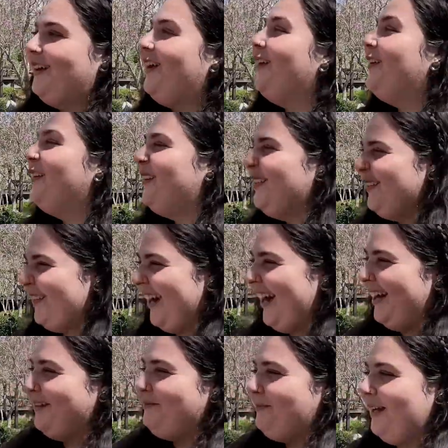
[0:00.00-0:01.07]
Oh,
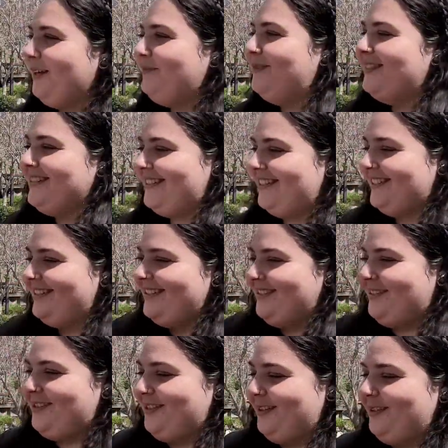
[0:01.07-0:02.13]
rock, paper, scissors,
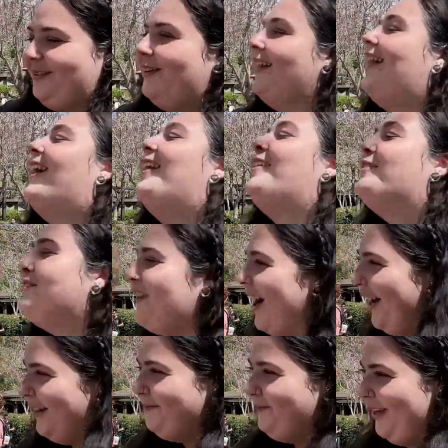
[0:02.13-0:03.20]
shoot.
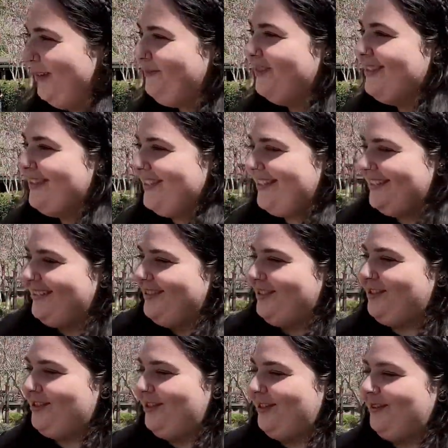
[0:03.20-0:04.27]
Rock, paper,
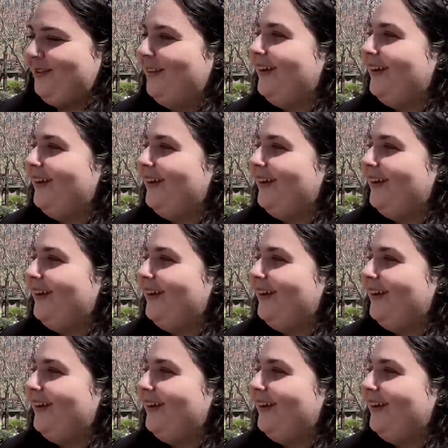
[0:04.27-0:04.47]
scissors, shoot.